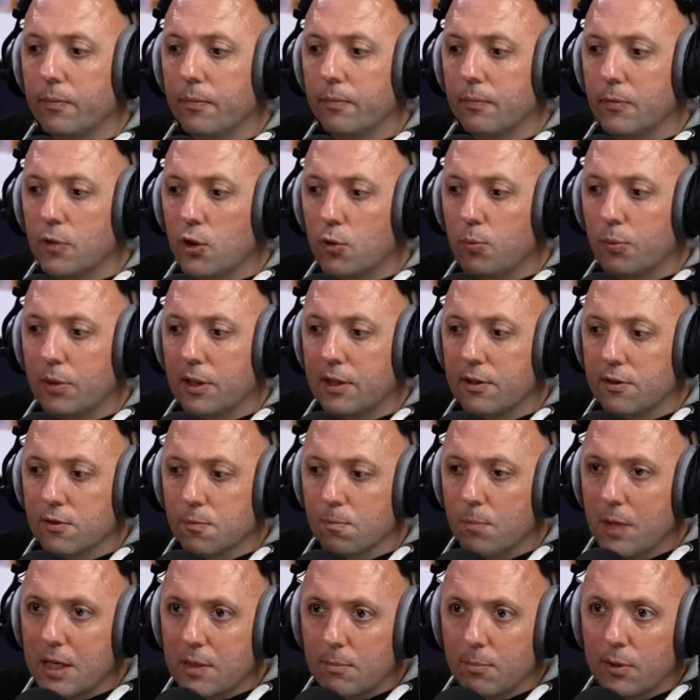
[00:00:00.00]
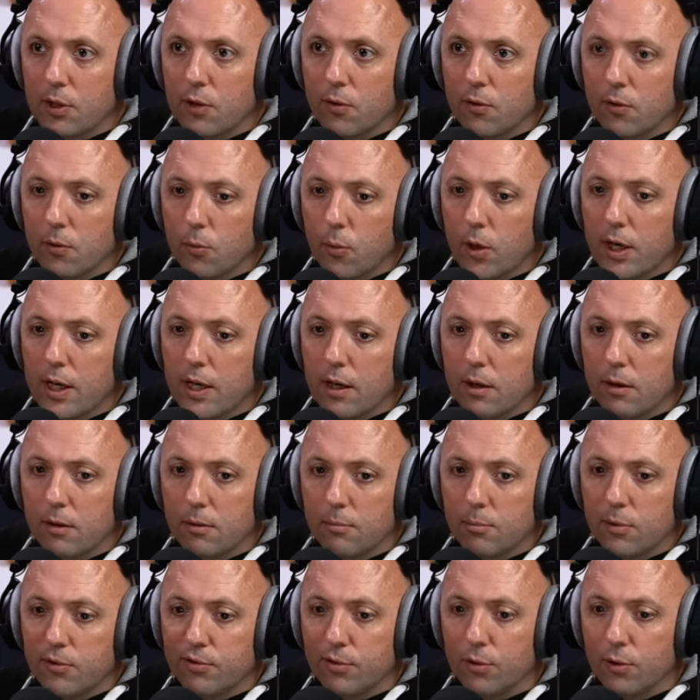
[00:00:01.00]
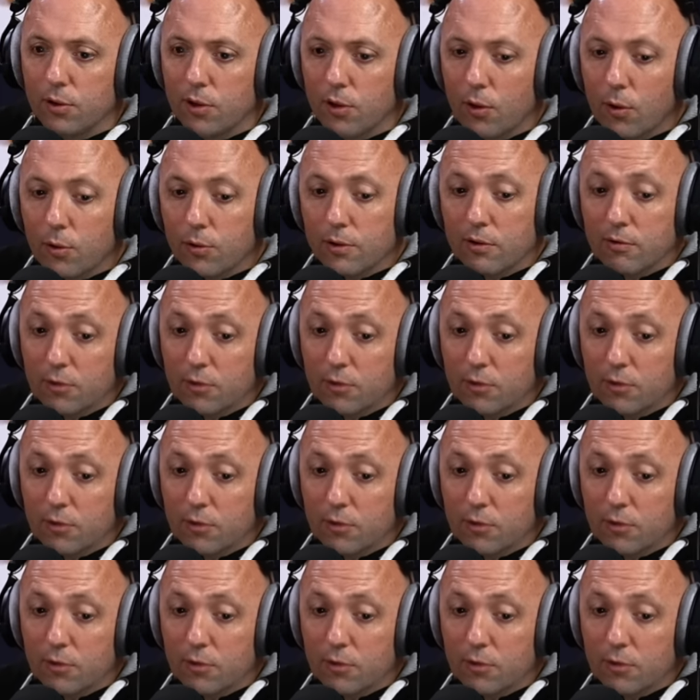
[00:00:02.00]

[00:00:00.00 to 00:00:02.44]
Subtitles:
new players might be on the way before long.